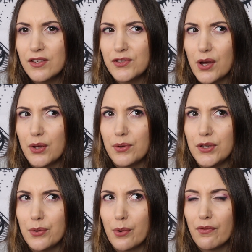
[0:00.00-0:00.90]
So
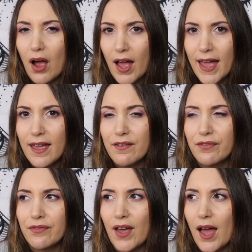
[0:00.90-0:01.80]
you arrive,